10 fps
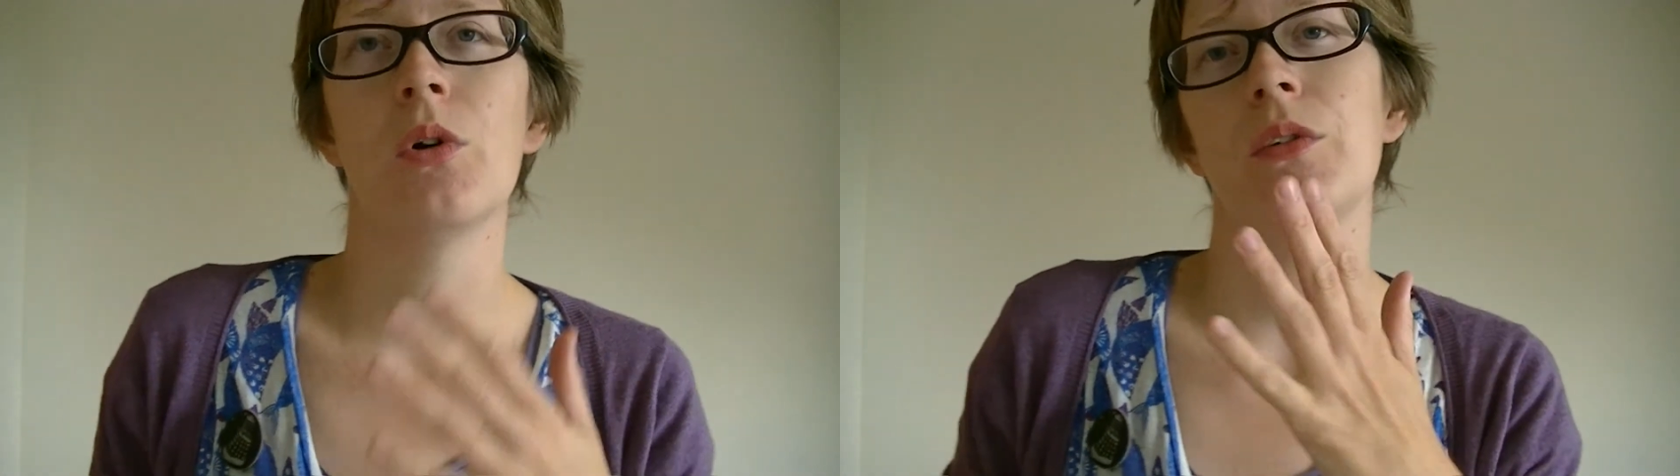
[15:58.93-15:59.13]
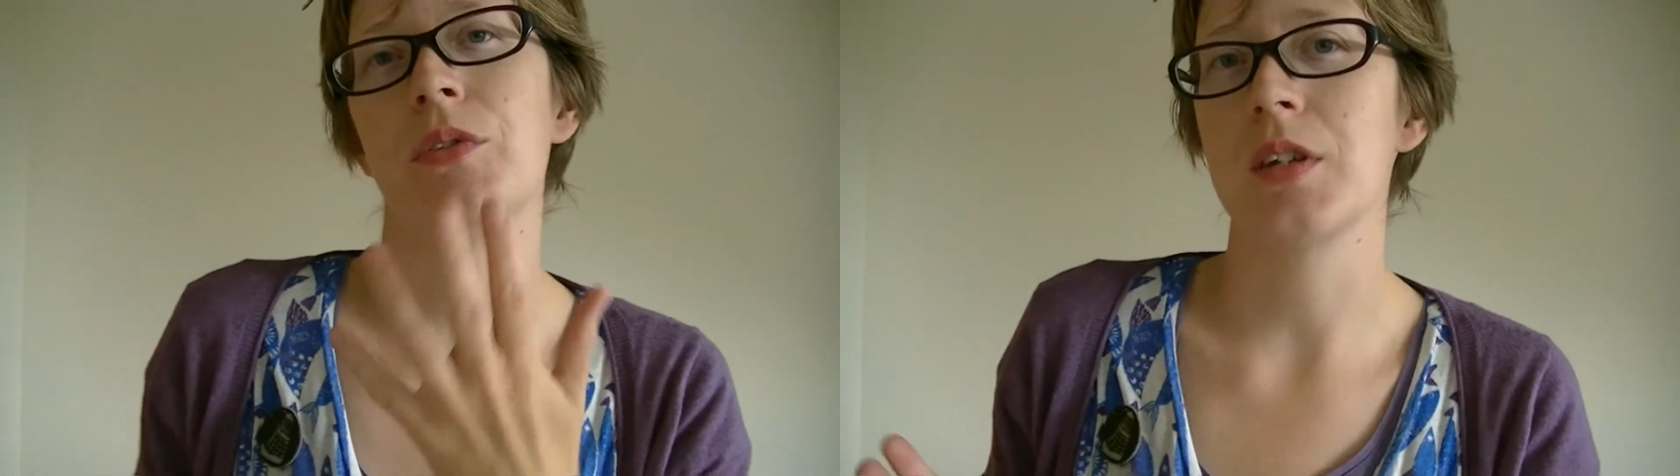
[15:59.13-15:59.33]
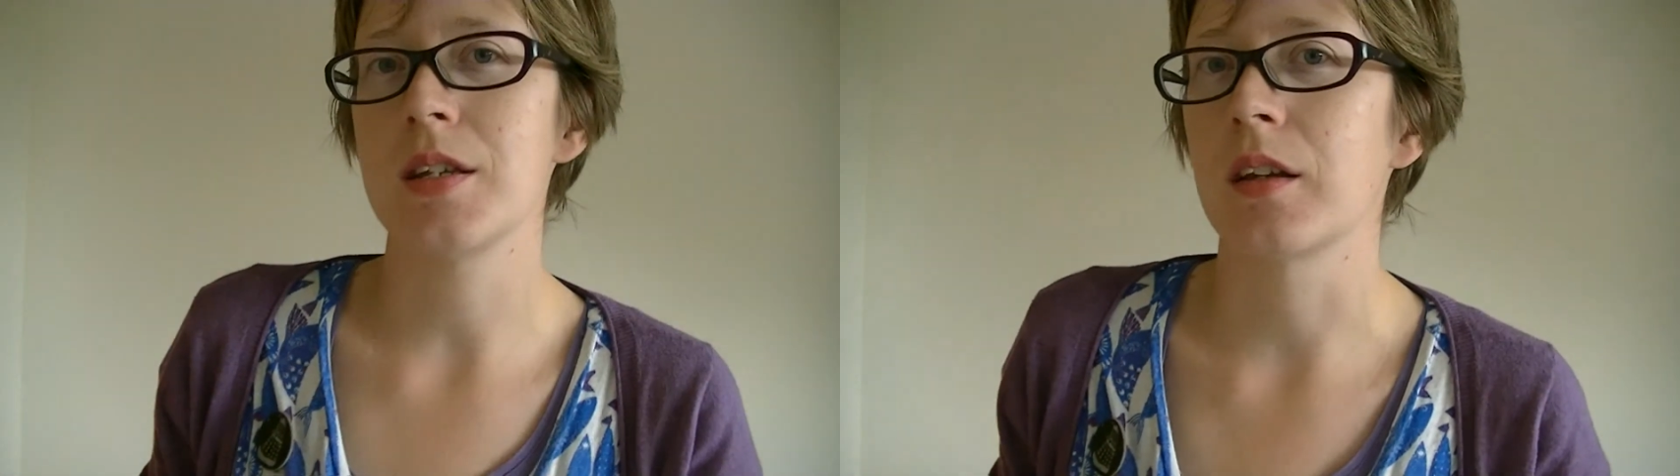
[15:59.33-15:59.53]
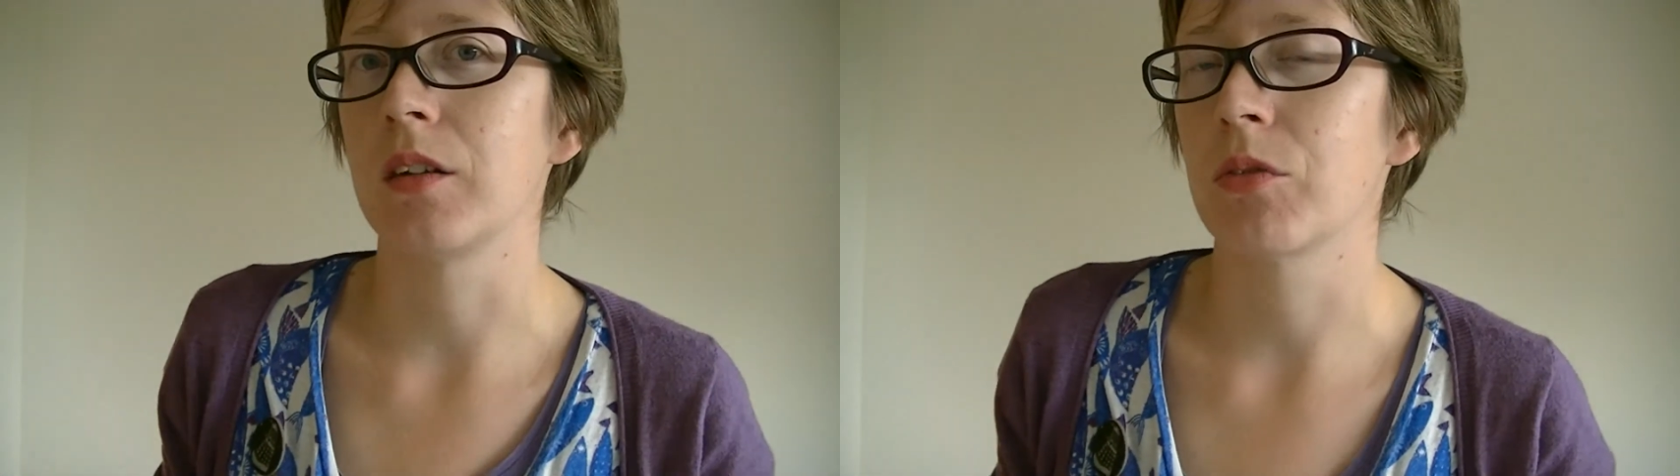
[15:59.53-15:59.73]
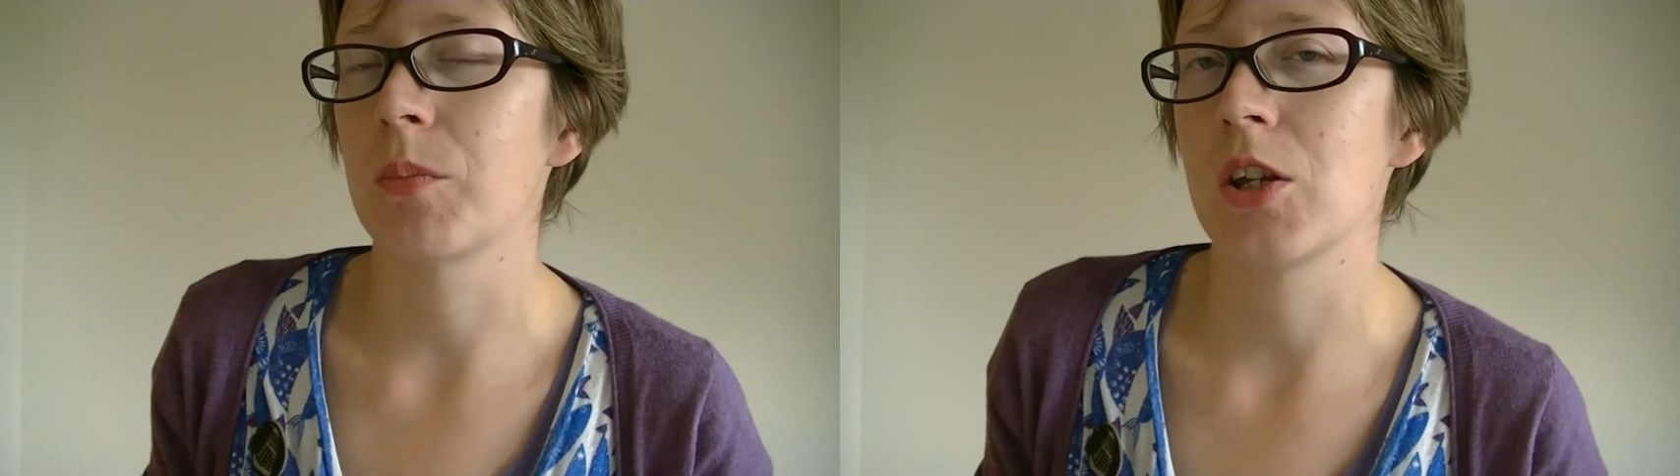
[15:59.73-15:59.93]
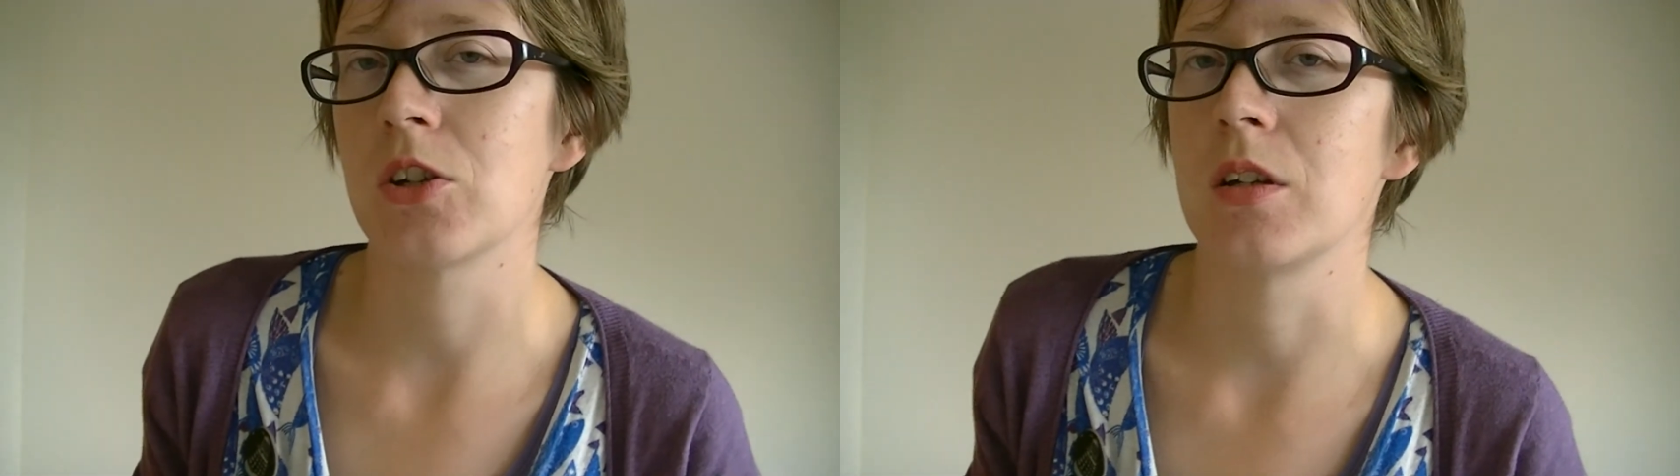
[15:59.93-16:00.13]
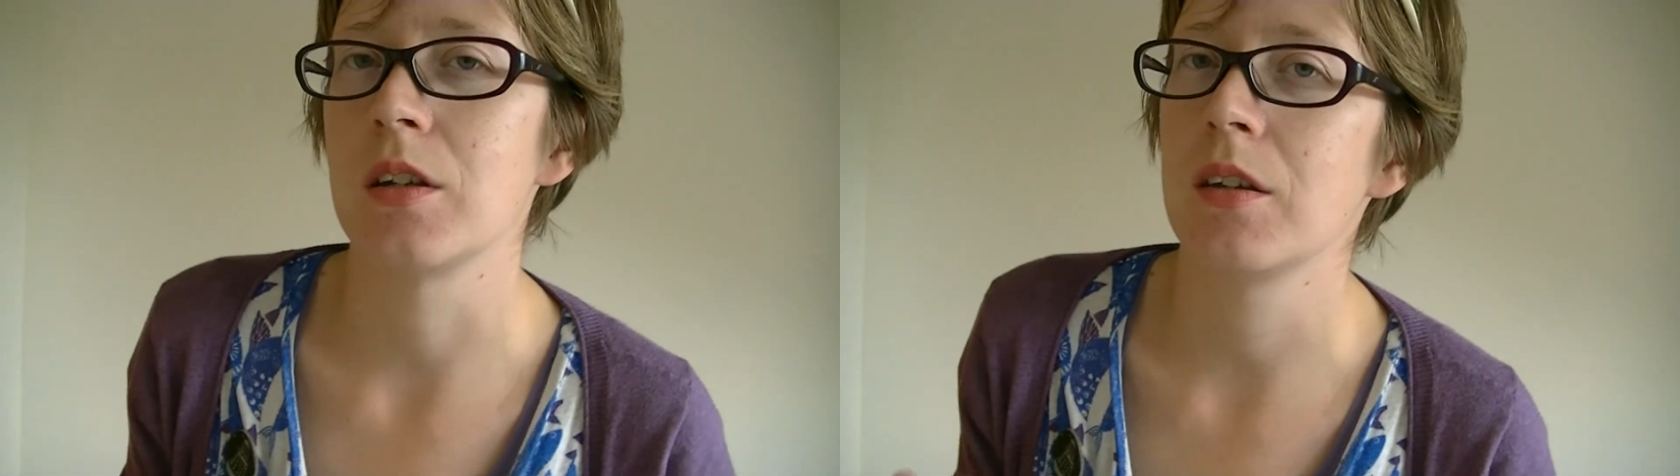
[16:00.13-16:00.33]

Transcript: all of the detailed information